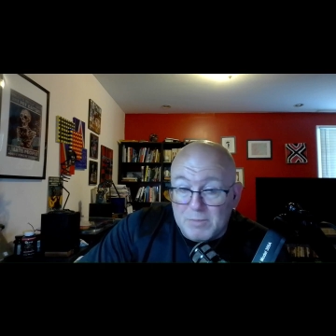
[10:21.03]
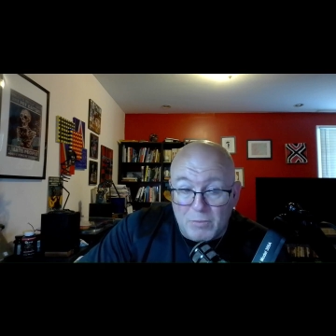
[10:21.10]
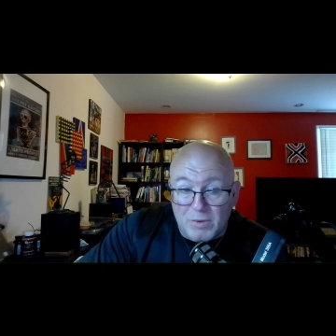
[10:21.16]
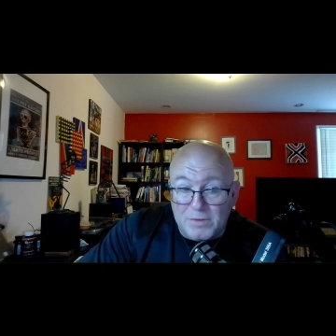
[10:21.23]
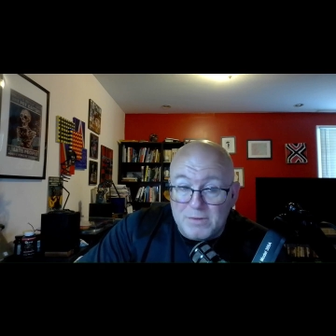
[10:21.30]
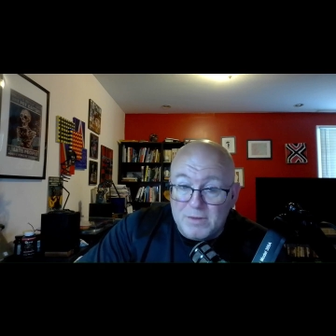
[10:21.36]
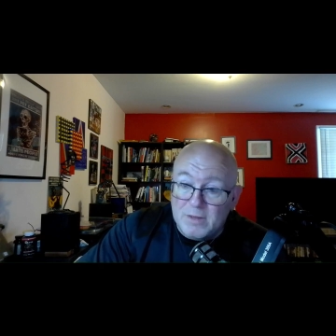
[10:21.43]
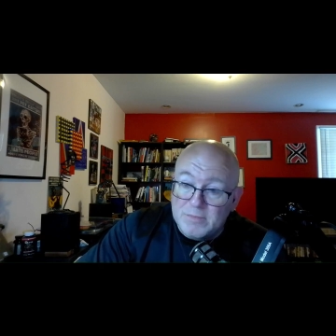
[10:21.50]
I
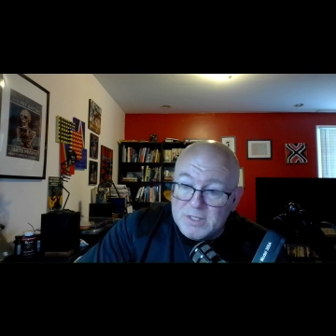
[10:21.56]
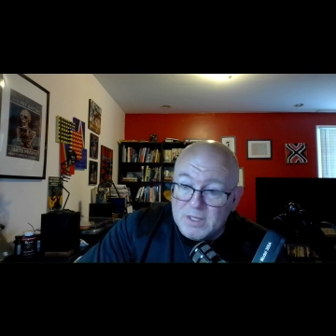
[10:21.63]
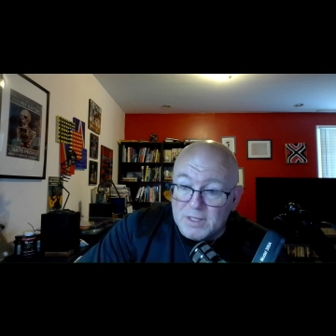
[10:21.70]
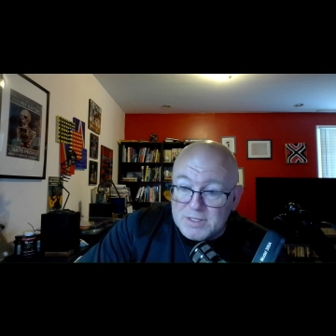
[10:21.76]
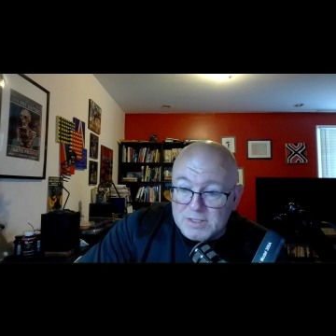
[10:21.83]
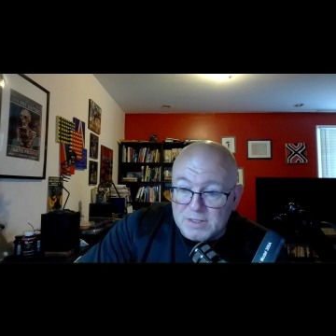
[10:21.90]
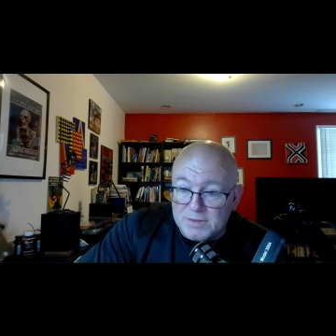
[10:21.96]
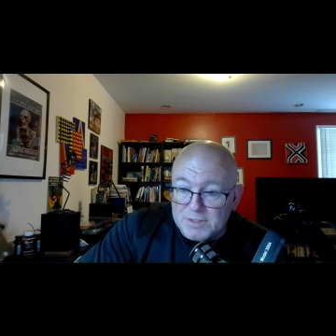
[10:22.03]
want them to
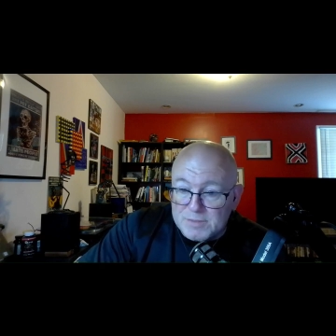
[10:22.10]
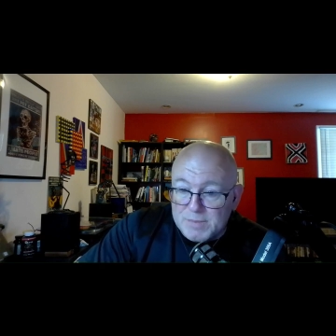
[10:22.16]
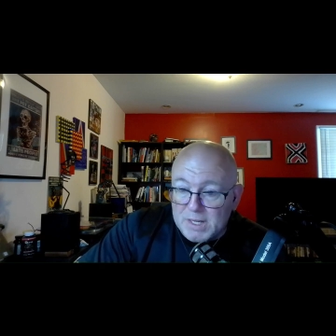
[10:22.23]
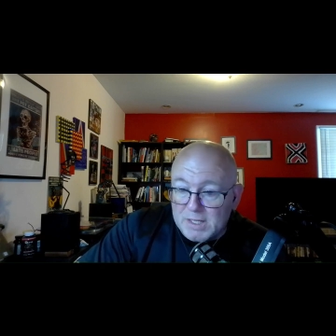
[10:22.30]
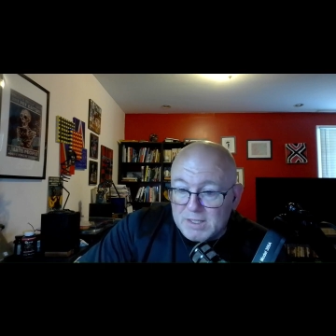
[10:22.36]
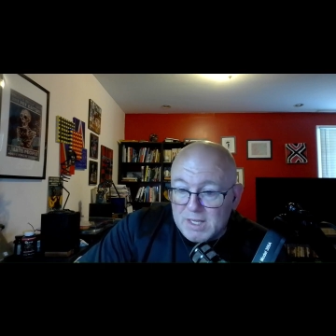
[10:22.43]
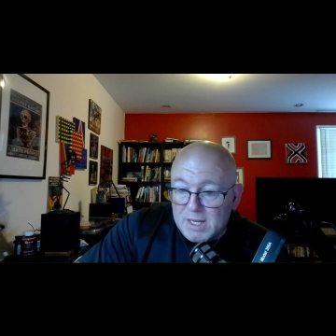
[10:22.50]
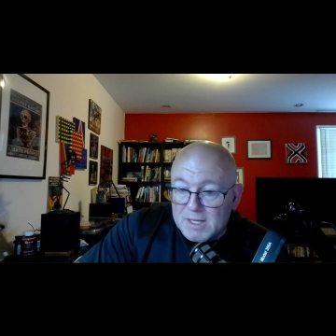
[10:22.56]
listen to this
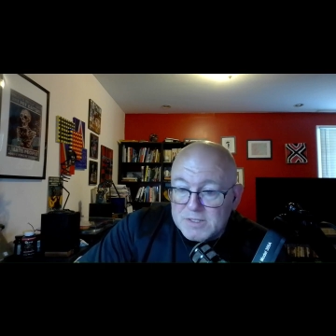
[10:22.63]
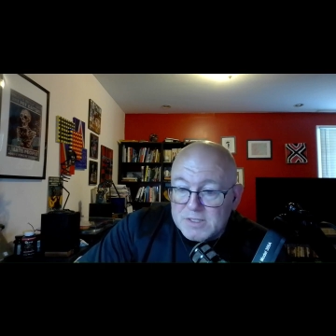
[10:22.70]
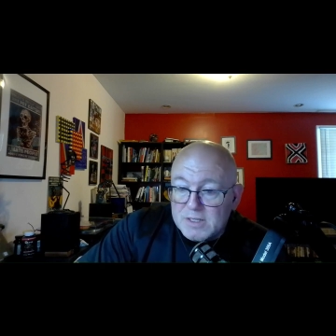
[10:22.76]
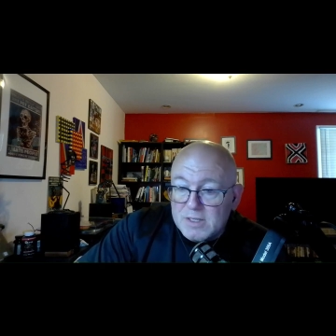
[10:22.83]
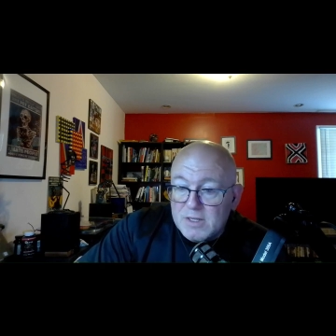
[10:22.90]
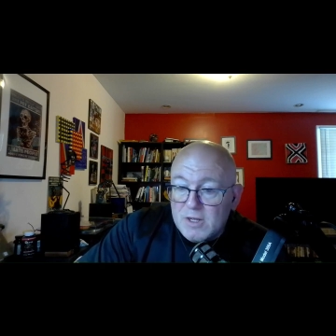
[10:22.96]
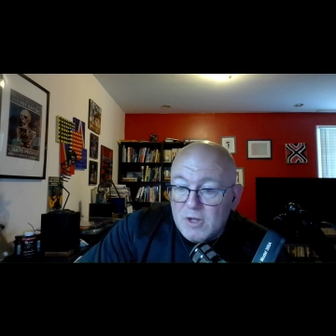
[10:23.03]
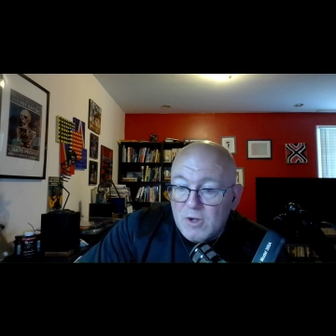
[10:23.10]
podcast
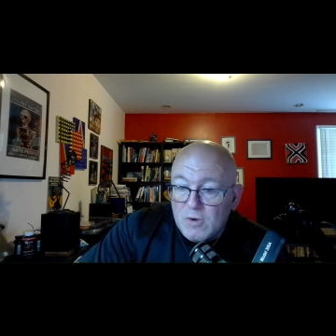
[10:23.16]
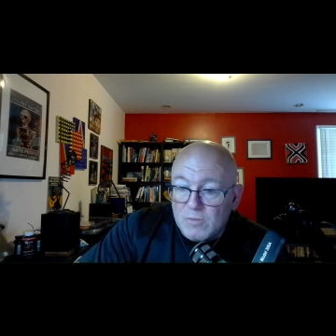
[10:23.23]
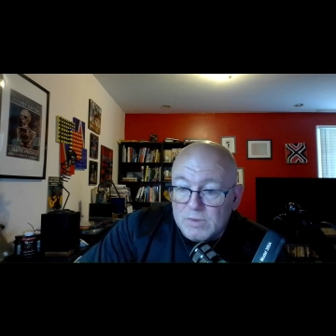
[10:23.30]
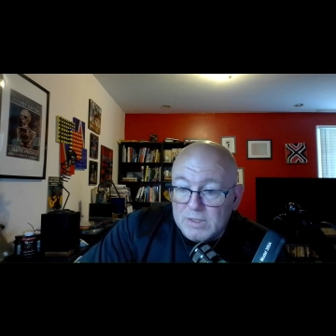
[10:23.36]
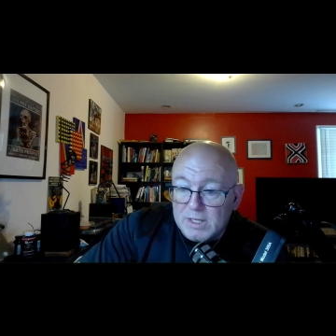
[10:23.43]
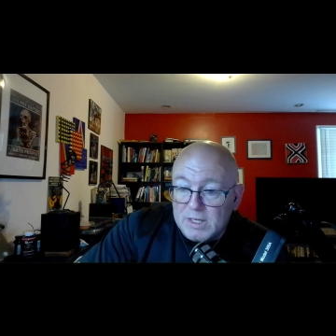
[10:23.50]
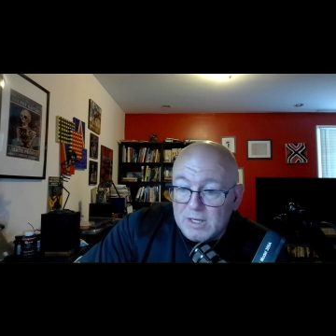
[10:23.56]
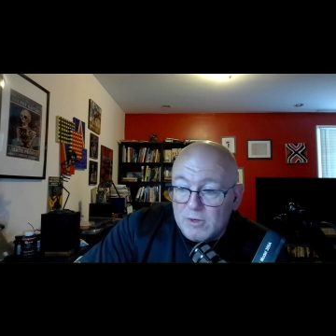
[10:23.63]

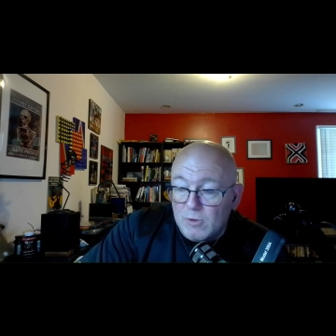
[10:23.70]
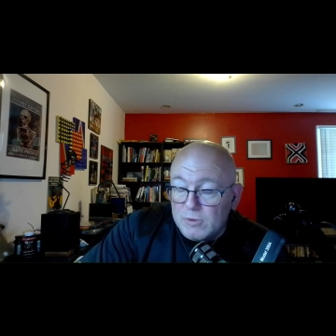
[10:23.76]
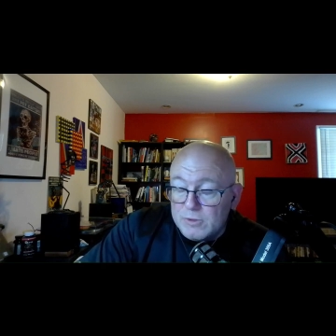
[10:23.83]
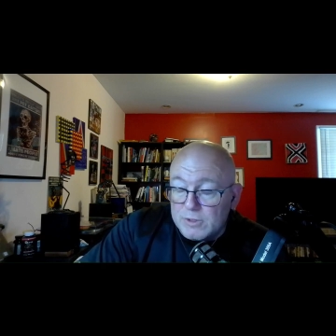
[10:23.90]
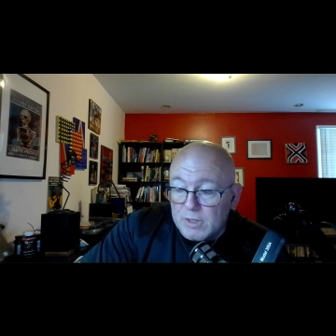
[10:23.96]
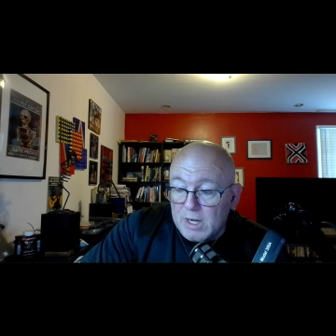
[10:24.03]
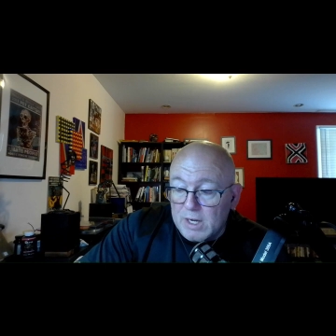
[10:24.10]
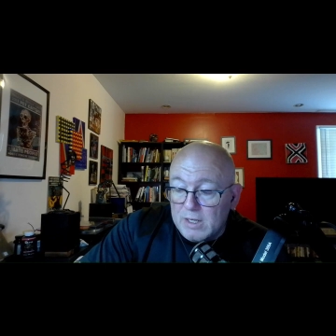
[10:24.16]
when they get
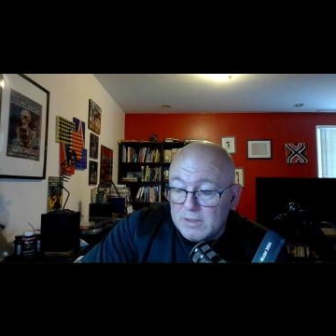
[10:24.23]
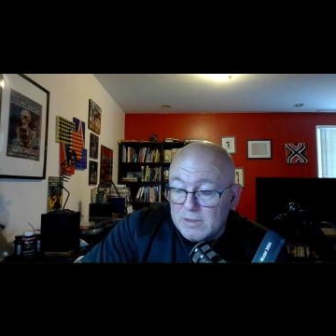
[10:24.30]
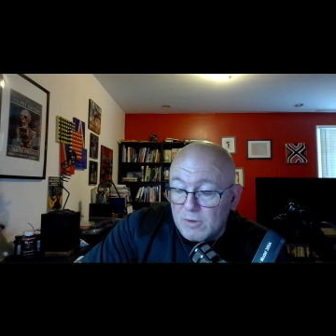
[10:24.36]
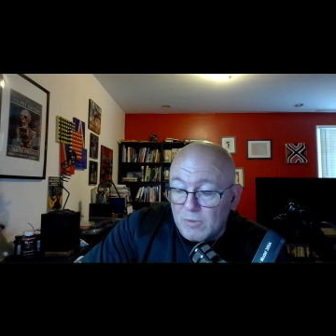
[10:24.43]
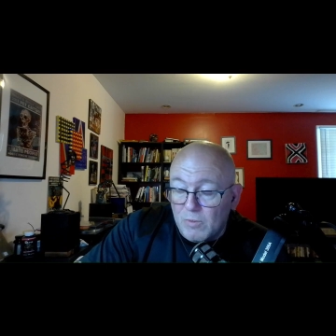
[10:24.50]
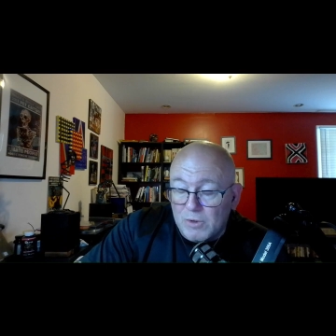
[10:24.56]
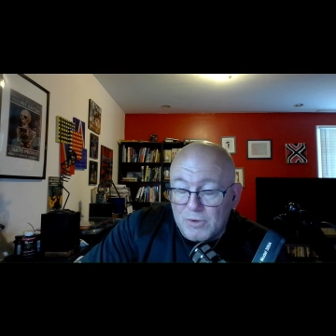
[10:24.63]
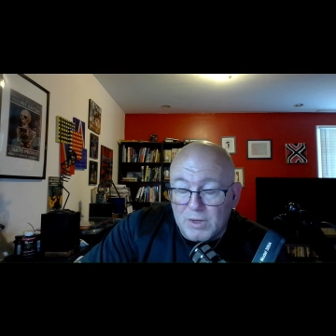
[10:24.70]
older and
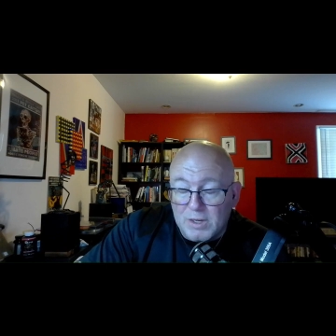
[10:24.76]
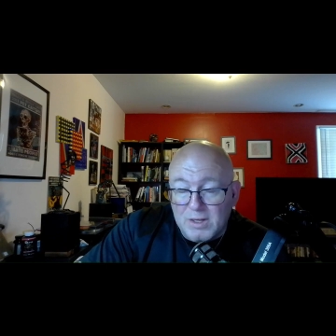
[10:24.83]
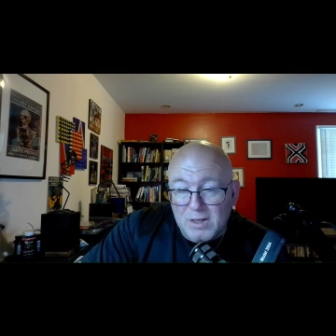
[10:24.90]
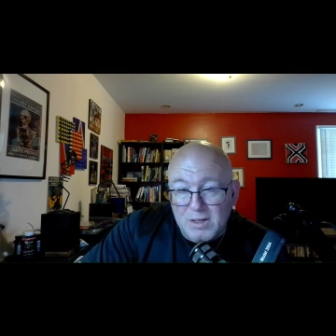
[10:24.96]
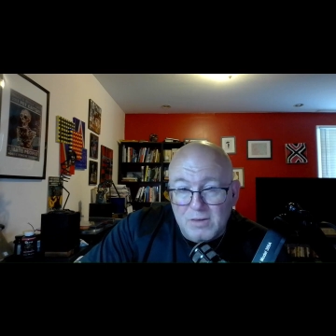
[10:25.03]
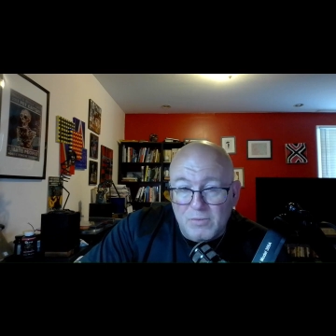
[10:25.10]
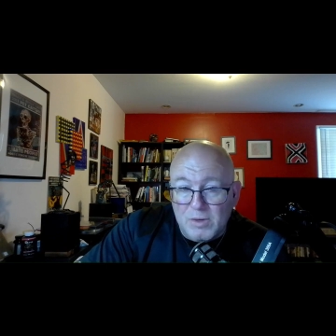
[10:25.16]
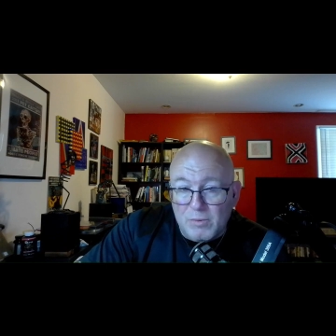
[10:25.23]
they're wondering,
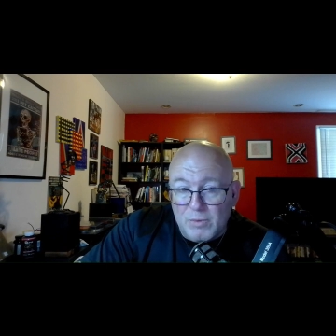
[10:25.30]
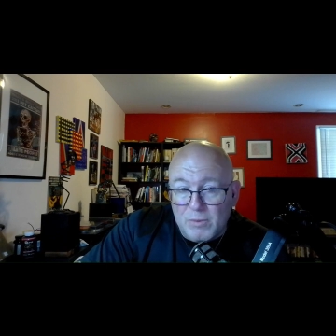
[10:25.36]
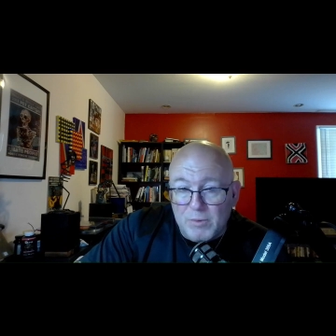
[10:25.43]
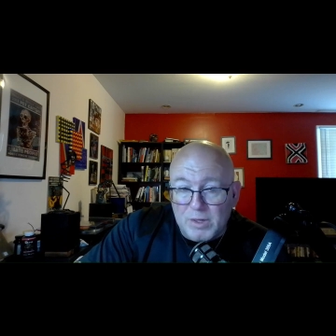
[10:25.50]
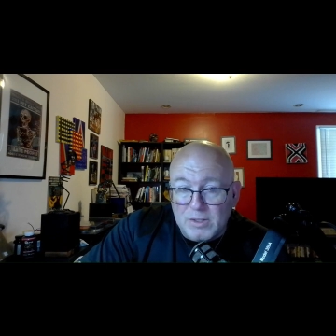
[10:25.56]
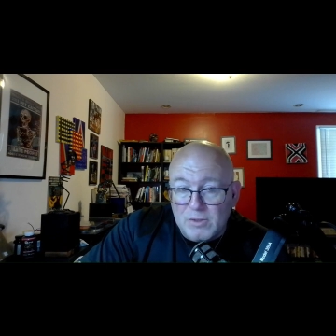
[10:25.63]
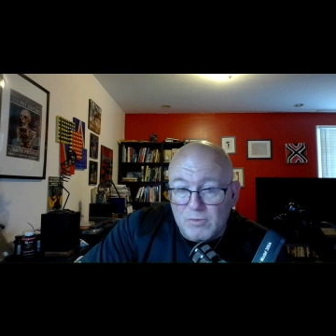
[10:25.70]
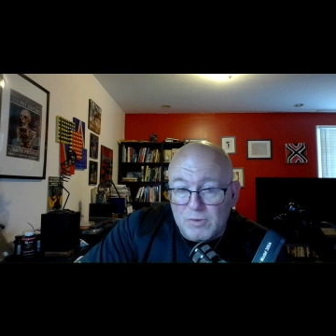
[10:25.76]
hey, what do I
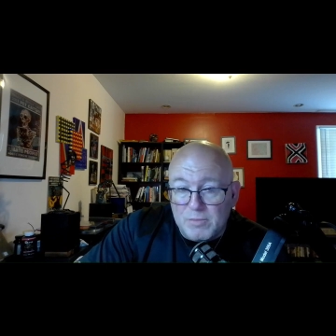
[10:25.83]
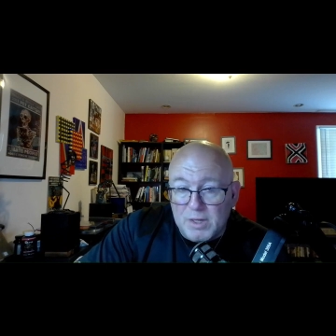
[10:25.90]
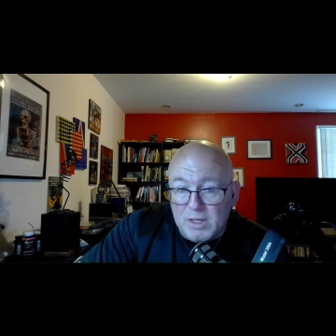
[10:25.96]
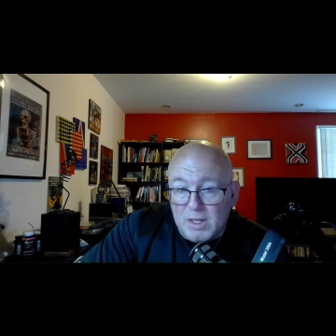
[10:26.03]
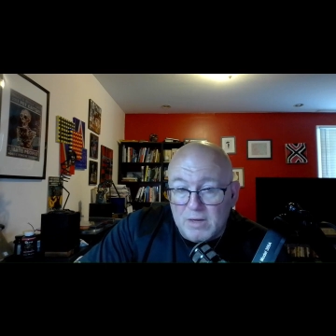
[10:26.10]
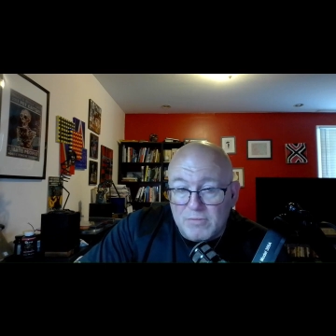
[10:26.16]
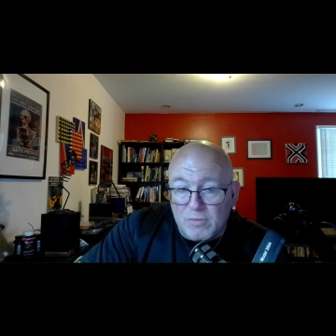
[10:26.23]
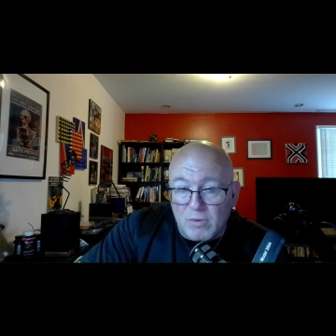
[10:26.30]
want to do with my
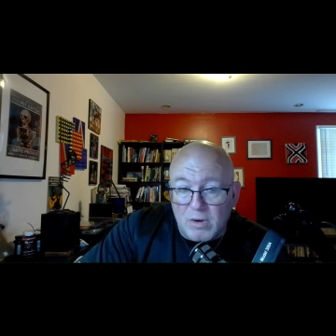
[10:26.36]
life?